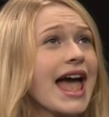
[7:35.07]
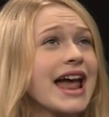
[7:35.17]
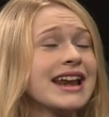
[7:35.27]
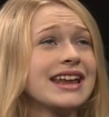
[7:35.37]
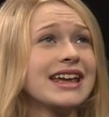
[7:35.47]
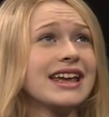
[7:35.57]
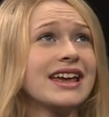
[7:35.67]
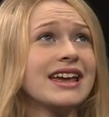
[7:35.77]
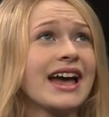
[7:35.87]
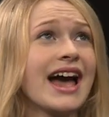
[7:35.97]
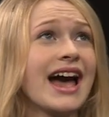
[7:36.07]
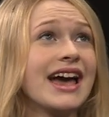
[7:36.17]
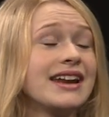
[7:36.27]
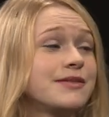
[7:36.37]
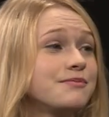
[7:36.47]
And oh, my
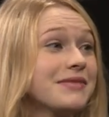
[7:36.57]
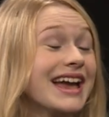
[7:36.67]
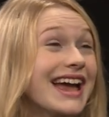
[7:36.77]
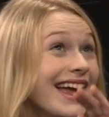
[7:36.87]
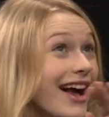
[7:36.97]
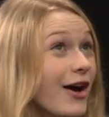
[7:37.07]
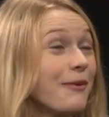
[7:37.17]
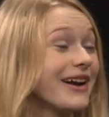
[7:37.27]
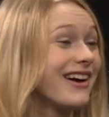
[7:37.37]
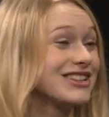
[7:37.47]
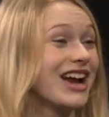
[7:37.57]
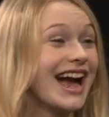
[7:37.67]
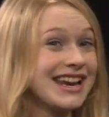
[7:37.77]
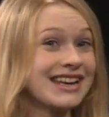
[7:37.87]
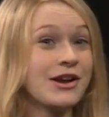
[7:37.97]
gosh.
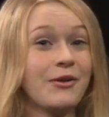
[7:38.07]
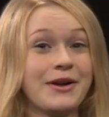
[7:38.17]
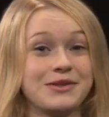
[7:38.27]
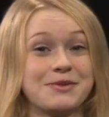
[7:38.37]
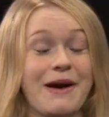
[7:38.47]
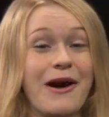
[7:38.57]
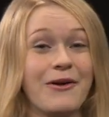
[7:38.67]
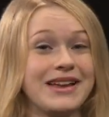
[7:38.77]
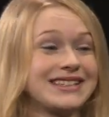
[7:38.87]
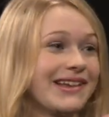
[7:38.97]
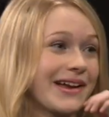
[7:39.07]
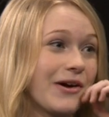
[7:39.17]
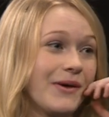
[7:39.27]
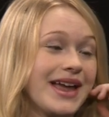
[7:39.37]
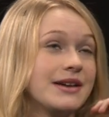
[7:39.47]
I didn't know what it was about until I
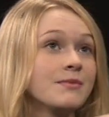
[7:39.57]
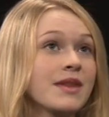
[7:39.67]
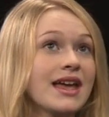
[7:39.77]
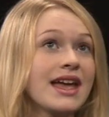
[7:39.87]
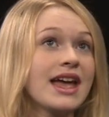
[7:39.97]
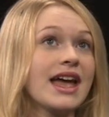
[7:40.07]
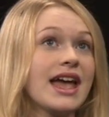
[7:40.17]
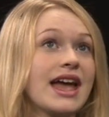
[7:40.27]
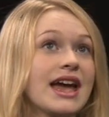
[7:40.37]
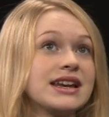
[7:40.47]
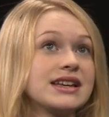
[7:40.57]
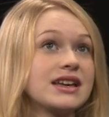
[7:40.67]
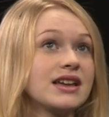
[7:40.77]
go in. And